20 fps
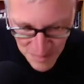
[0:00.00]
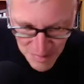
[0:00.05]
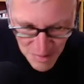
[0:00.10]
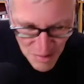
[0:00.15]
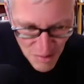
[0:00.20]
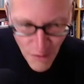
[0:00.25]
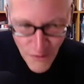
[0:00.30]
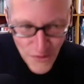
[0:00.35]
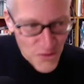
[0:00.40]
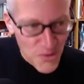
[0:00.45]

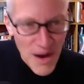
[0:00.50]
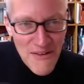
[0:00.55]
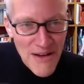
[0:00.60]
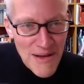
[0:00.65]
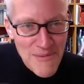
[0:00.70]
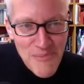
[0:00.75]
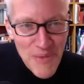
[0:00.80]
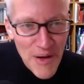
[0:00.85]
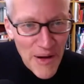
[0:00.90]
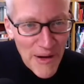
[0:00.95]

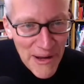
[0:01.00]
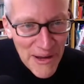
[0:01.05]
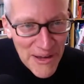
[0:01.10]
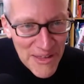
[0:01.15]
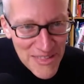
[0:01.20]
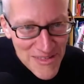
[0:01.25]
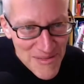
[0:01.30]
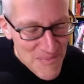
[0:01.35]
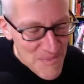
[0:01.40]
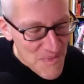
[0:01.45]
software
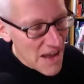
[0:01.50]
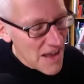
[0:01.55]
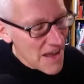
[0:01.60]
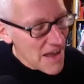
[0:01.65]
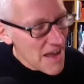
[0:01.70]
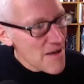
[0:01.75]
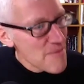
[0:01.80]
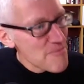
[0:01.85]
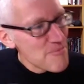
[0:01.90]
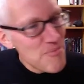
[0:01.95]
empires,
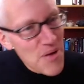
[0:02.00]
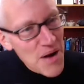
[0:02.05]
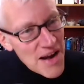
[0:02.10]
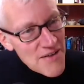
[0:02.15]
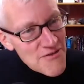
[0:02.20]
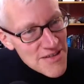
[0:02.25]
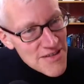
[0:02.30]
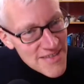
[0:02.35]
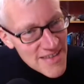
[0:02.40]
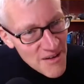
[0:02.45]
but
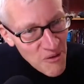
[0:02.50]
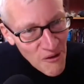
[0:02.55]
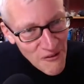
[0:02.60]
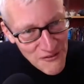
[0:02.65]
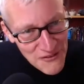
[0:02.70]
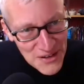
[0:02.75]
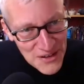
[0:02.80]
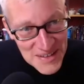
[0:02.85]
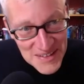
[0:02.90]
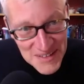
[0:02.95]
every so
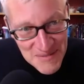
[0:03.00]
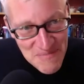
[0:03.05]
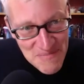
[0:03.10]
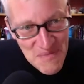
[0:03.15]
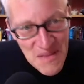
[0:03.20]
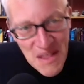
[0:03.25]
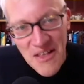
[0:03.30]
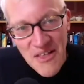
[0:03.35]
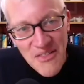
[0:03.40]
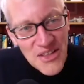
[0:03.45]
often
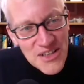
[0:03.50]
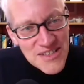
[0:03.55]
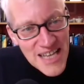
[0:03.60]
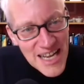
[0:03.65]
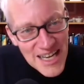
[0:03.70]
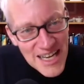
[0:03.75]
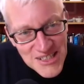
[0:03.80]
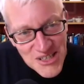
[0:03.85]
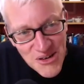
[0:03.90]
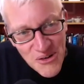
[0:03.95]
the
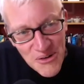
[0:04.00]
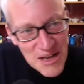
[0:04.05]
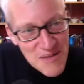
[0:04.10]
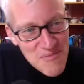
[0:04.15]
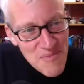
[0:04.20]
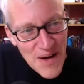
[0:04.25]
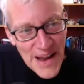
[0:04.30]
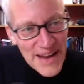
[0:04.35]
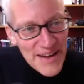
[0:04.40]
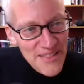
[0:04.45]

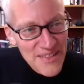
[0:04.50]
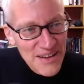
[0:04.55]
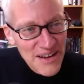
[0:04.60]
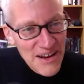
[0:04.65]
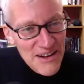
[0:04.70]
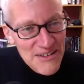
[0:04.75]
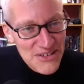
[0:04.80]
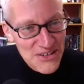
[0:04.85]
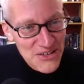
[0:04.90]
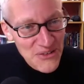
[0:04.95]
tectonic plates are
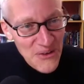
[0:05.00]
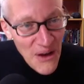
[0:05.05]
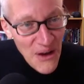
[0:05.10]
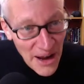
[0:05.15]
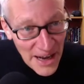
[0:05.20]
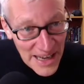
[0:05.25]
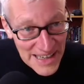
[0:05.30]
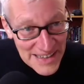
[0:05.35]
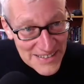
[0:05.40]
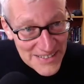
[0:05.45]
going to
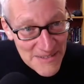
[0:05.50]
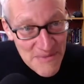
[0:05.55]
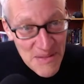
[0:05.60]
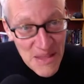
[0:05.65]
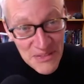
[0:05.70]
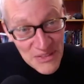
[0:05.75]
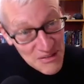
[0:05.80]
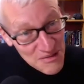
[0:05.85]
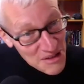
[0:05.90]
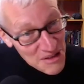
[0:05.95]
grind.
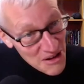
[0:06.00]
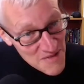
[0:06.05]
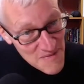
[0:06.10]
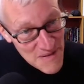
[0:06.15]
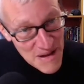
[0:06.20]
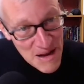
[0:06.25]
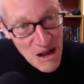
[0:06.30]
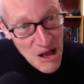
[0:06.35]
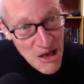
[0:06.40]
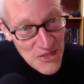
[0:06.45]
There's going to
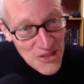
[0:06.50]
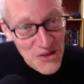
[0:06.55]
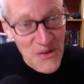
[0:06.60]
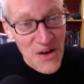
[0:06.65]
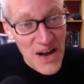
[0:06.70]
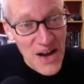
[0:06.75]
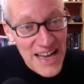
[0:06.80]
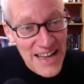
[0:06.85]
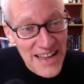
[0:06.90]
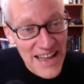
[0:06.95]
be an
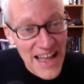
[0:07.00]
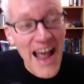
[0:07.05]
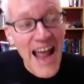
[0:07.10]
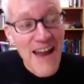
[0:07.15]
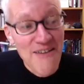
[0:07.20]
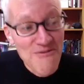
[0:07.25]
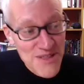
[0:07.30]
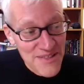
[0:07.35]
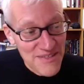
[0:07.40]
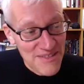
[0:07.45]
earthquake.
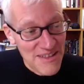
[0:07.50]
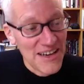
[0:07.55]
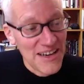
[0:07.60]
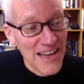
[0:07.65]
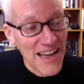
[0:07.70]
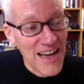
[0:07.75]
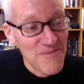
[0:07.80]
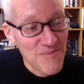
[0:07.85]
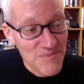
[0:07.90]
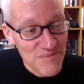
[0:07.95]
Everything's going
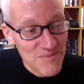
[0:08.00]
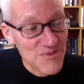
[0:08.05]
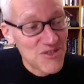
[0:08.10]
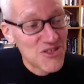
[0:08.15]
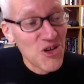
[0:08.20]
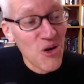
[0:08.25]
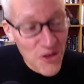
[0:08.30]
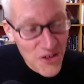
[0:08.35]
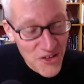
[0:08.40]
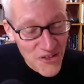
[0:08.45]
to come
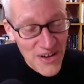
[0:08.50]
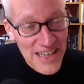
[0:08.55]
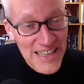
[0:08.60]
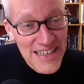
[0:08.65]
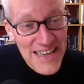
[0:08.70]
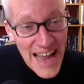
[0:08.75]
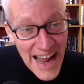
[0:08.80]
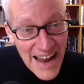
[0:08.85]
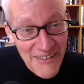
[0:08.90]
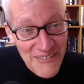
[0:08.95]

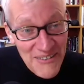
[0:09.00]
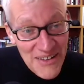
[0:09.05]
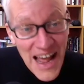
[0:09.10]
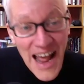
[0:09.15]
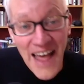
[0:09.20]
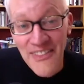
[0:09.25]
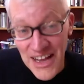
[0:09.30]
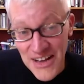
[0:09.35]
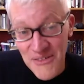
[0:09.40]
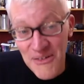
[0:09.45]
tottering down,
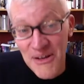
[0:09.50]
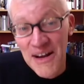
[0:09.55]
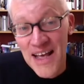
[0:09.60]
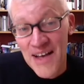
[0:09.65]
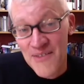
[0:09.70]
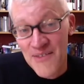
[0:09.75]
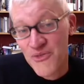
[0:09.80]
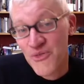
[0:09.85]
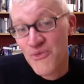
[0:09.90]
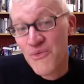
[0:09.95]
and then you're going
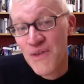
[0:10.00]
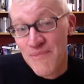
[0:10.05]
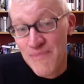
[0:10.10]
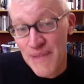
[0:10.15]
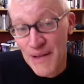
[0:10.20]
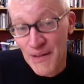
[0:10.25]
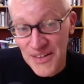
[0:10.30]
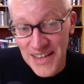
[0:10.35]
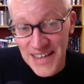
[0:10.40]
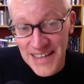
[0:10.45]
to have to
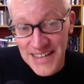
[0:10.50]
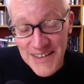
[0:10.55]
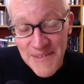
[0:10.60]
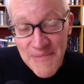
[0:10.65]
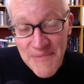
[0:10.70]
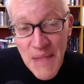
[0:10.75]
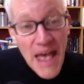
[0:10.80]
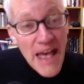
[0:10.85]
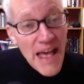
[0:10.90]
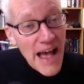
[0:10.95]
rebuild it.
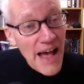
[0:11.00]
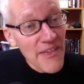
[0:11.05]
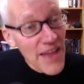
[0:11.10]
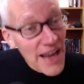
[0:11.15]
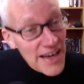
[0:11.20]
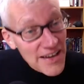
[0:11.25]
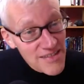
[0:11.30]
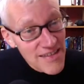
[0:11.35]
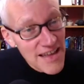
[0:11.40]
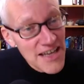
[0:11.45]
And
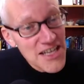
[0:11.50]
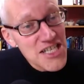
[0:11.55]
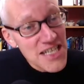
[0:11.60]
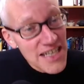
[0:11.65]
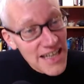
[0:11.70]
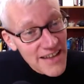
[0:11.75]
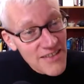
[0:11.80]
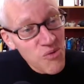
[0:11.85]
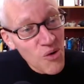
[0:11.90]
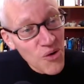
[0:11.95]
that
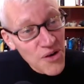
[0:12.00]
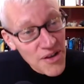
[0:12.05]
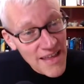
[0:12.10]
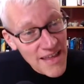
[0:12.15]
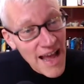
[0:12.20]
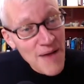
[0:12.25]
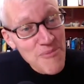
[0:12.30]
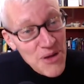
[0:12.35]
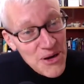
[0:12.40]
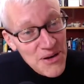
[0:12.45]
essentially is what
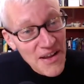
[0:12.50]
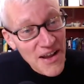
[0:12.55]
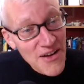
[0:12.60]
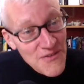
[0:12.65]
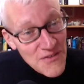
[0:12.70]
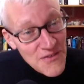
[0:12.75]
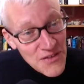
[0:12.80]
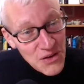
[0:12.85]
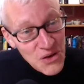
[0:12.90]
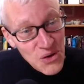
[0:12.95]
has happened
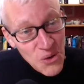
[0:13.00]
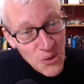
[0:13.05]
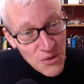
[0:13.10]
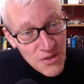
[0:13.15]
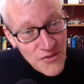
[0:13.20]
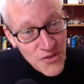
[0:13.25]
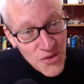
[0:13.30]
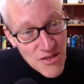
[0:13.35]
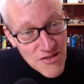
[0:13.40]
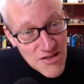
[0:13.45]
over the
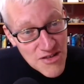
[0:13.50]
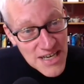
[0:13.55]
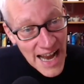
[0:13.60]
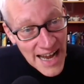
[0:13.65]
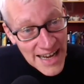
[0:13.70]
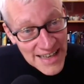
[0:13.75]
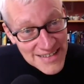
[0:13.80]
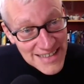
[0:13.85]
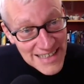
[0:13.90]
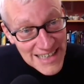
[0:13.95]
course of
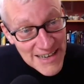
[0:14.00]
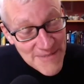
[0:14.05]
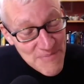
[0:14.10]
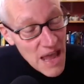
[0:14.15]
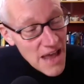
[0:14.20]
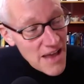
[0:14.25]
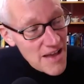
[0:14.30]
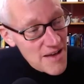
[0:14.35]
Christianity,